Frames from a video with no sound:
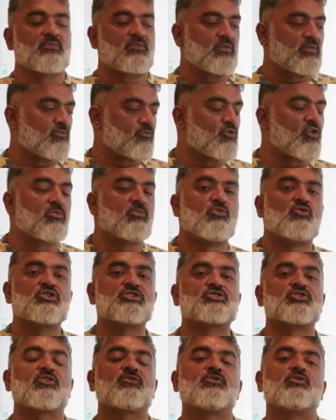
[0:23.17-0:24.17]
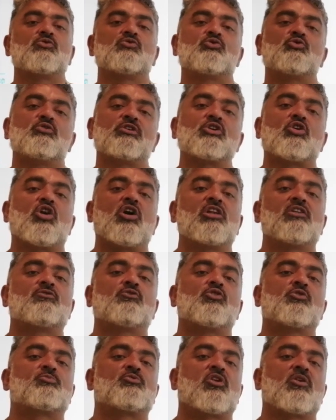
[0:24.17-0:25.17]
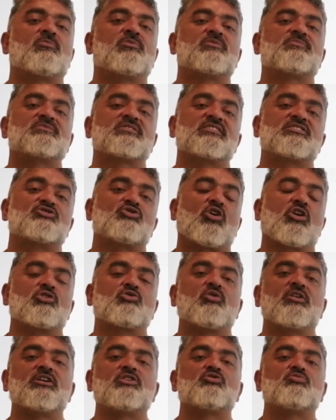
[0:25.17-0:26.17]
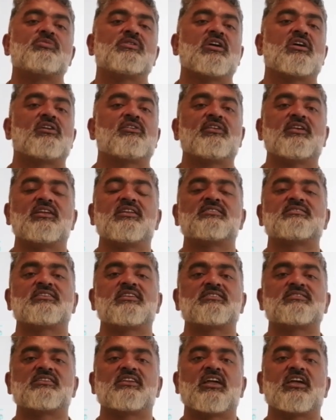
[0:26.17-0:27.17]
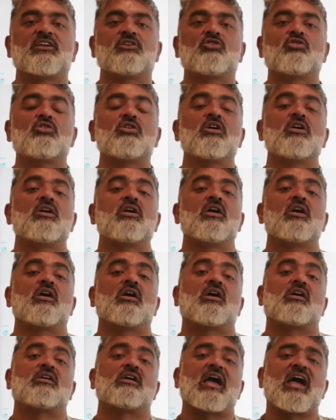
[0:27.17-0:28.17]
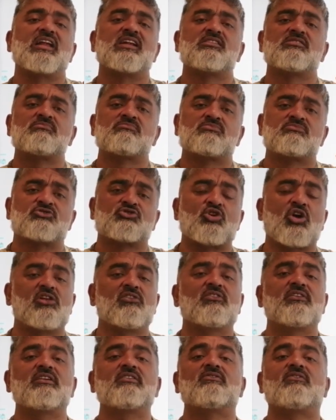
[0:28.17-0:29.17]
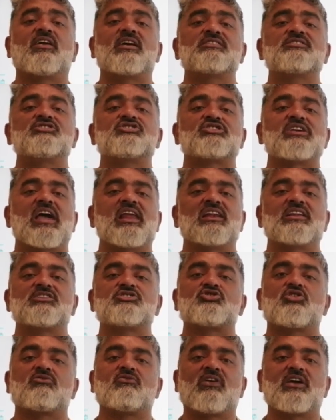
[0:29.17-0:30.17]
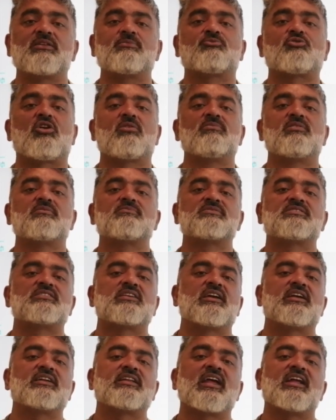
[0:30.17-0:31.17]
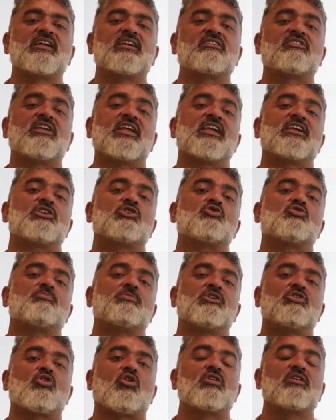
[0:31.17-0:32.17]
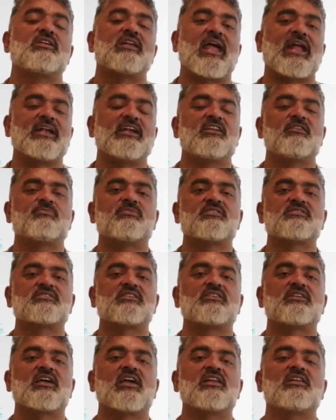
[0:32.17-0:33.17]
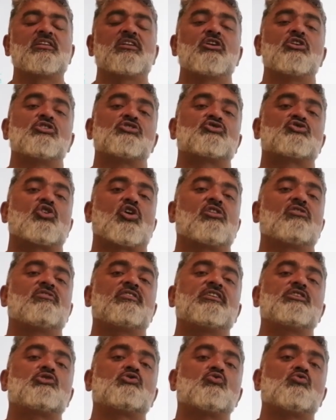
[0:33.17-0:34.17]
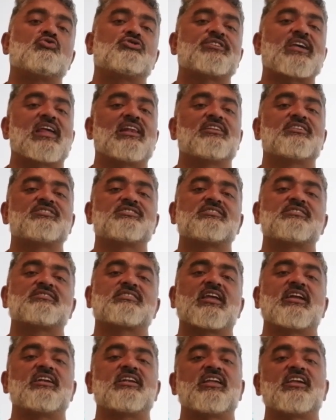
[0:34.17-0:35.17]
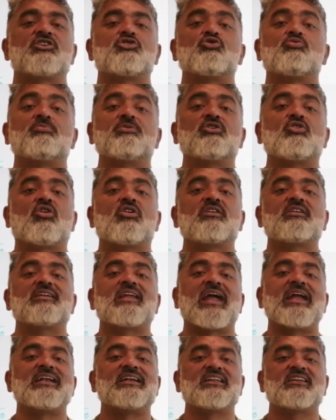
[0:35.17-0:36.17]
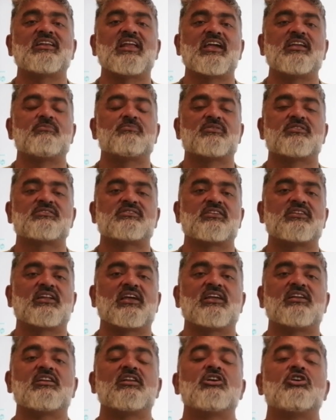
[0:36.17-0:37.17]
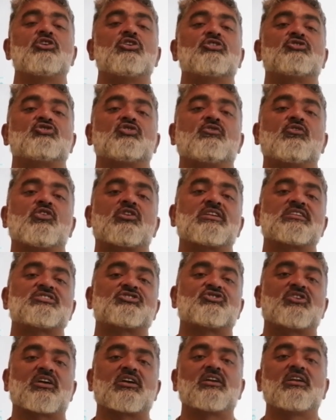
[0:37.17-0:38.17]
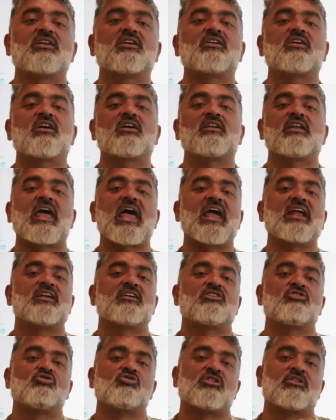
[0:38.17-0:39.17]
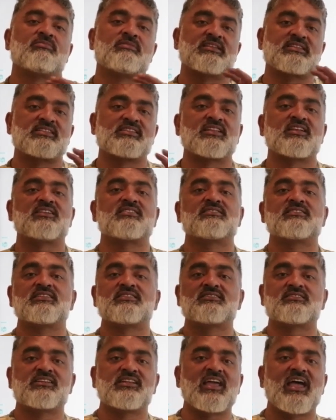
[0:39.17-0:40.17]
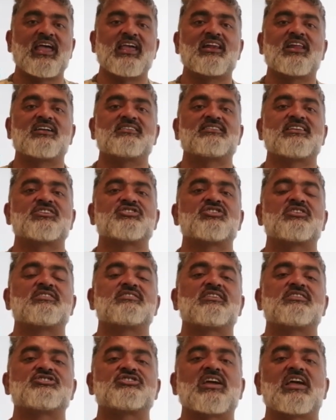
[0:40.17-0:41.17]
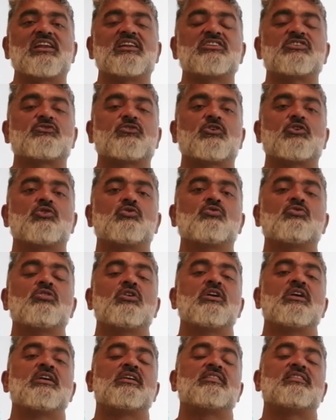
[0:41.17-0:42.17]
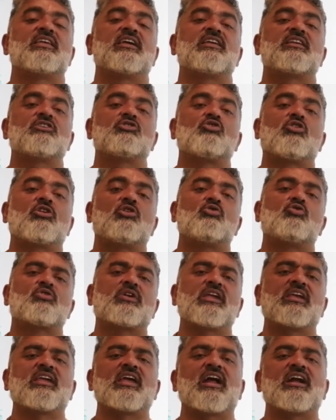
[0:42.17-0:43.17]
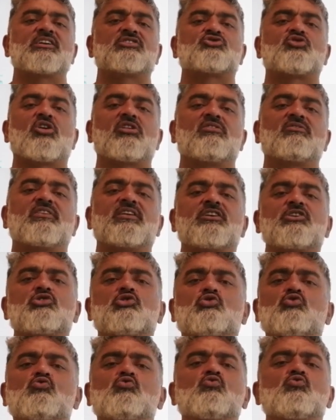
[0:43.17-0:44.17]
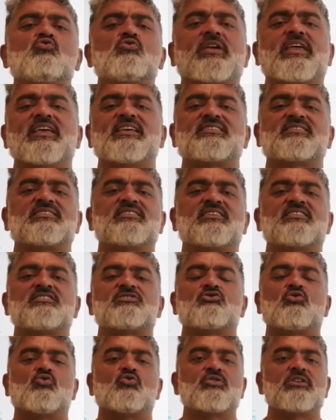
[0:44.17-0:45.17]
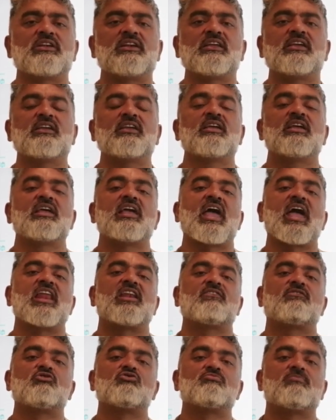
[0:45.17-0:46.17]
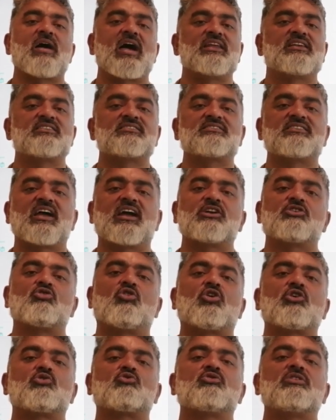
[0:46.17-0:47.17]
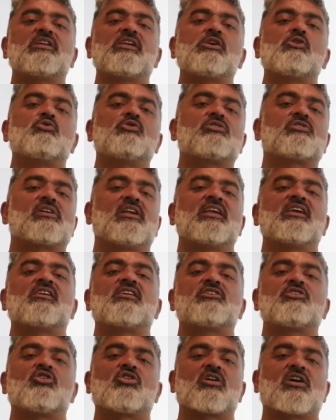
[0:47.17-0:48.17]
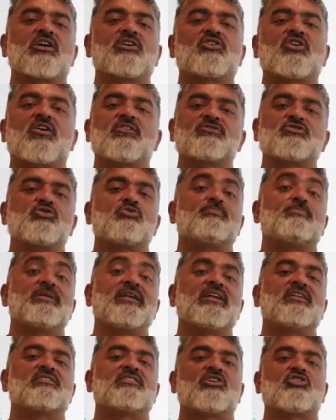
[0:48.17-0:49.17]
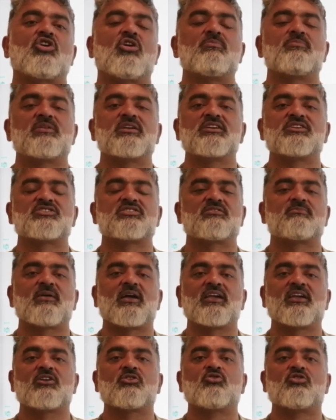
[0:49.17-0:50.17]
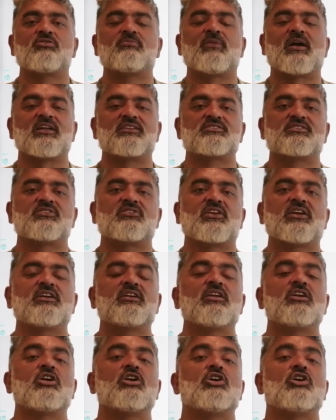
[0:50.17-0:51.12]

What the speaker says: For most of you, doing all four problems is not going to be a realistic scenario. And solving one challenge or one problem set can take you beyond 90 percentile. Solving two challenges can take you beyond 99 percentile. So if you're a struggler and this DILR section is a challenge for you, then you're looking at solving two cases only. And if you manage that, not only you clear your cutoffs, you beat the competition by a good margin, right?